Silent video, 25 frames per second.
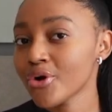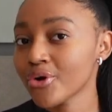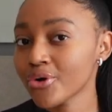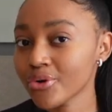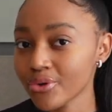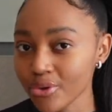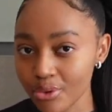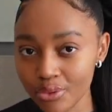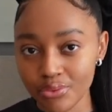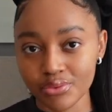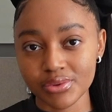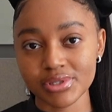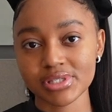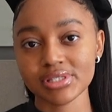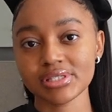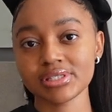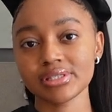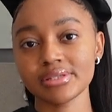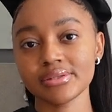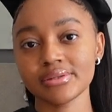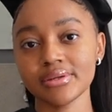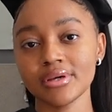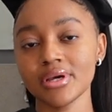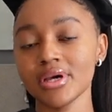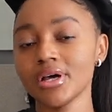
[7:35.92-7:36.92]

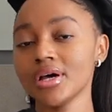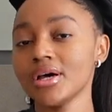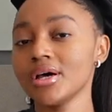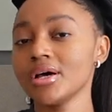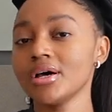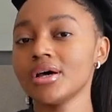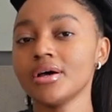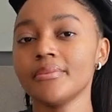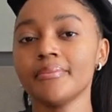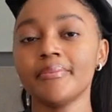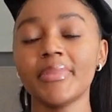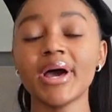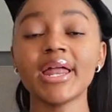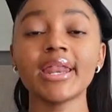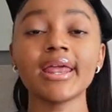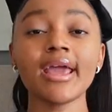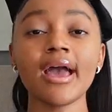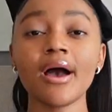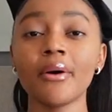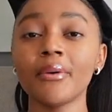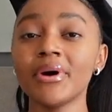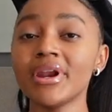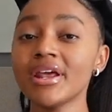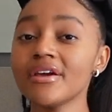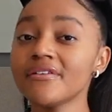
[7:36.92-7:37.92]
Gross. But,
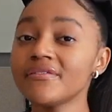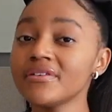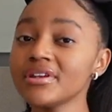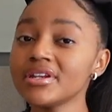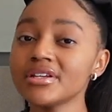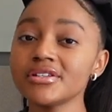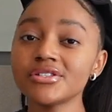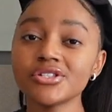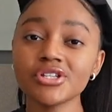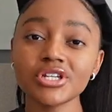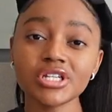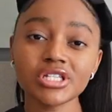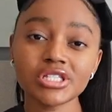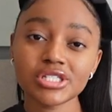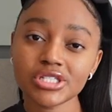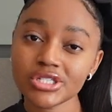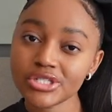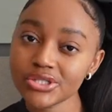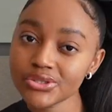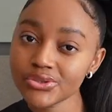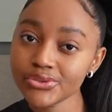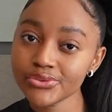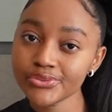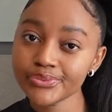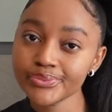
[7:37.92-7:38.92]
yeah, whatever it is you need to
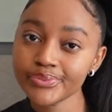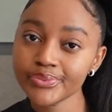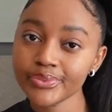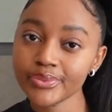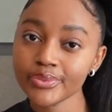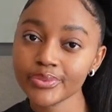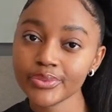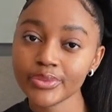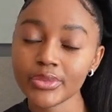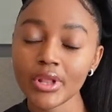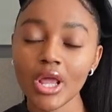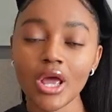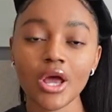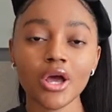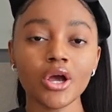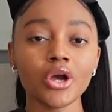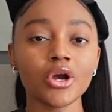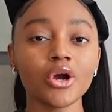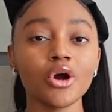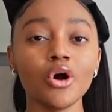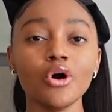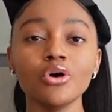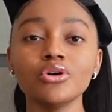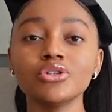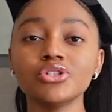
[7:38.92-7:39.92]
do,
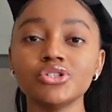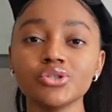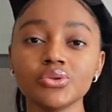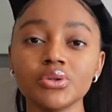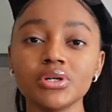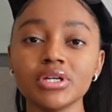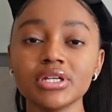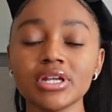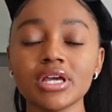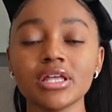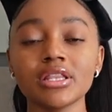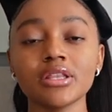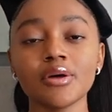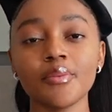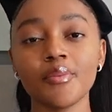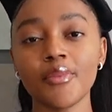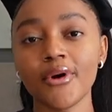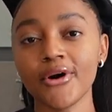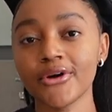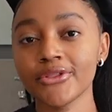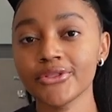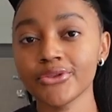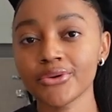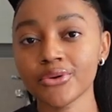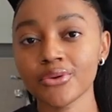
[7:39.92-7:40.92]
go do it in the
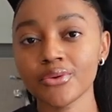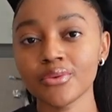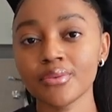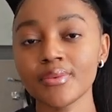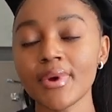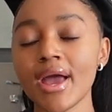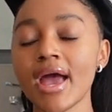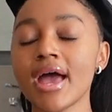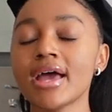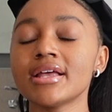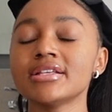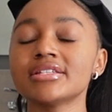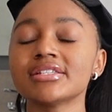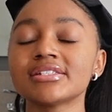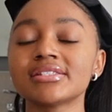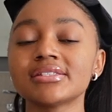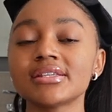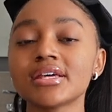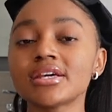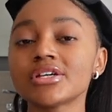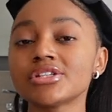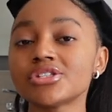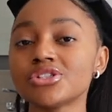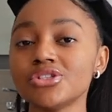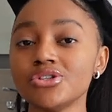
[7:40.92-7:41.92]
bathroom and just
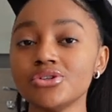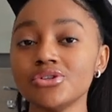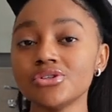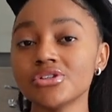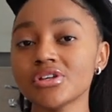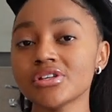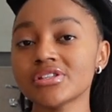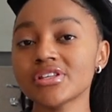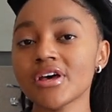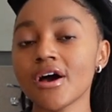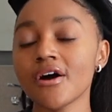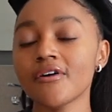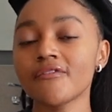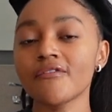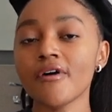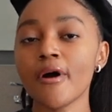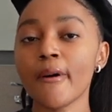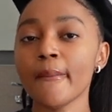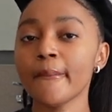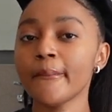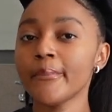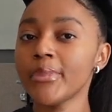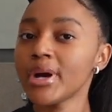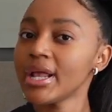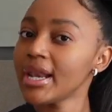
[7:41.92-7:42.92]
excuse yourself
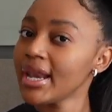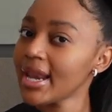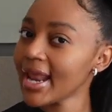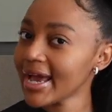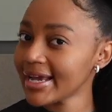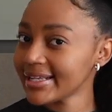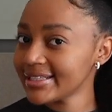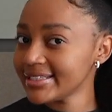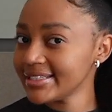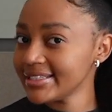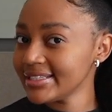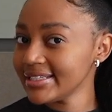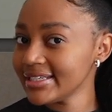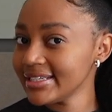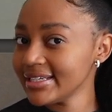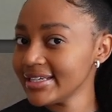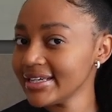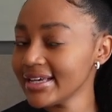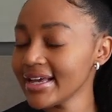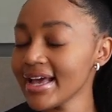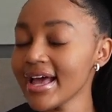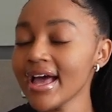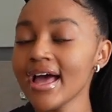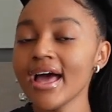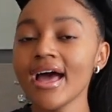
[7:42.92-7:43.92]

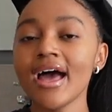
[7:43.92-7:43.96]
politely.